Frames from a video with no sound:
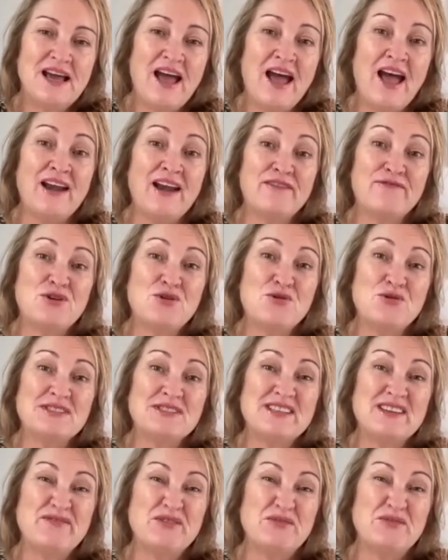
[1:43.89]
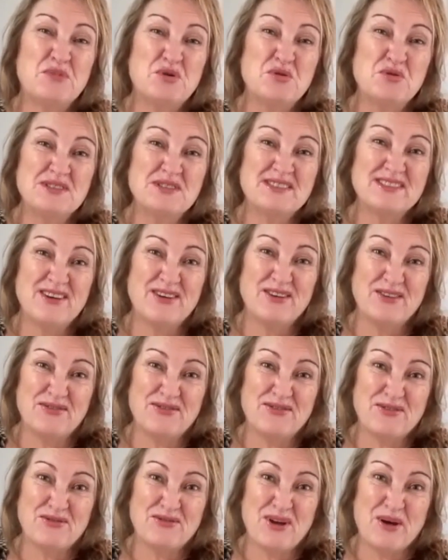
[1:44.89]
And of course, even more so
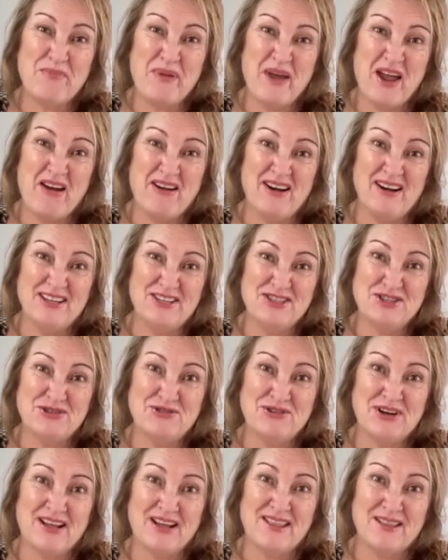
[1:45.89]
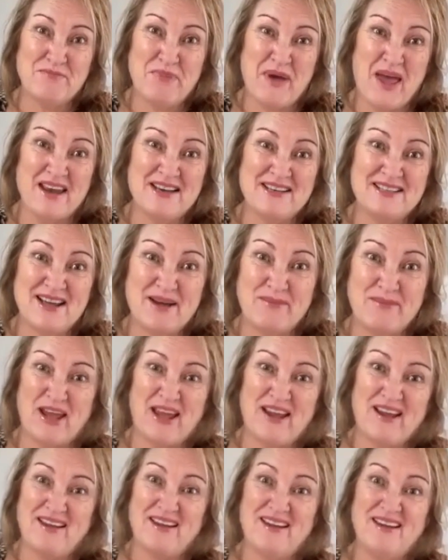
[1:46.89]
through apparently during the
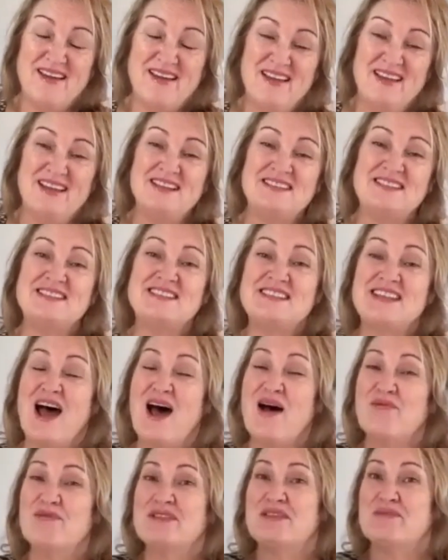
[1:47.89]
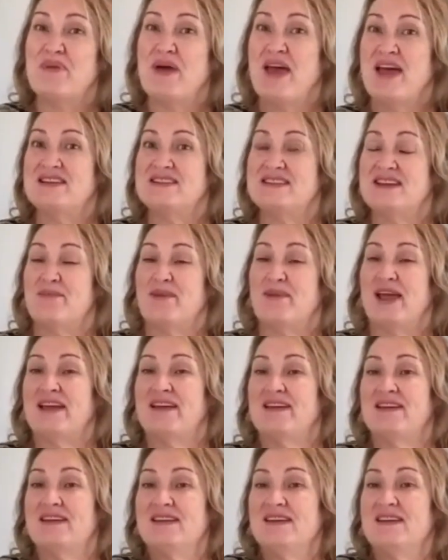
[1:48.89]
pandemic. Let's start with the
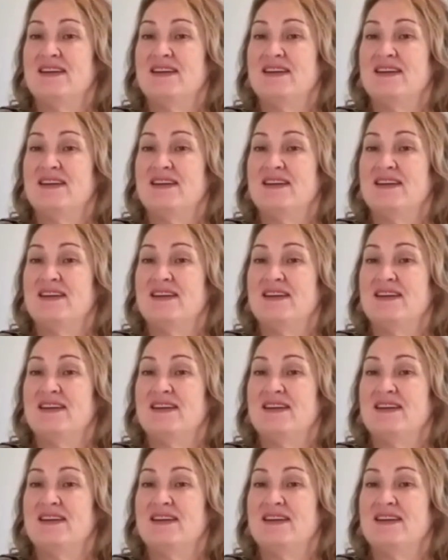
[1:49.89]
pandemic.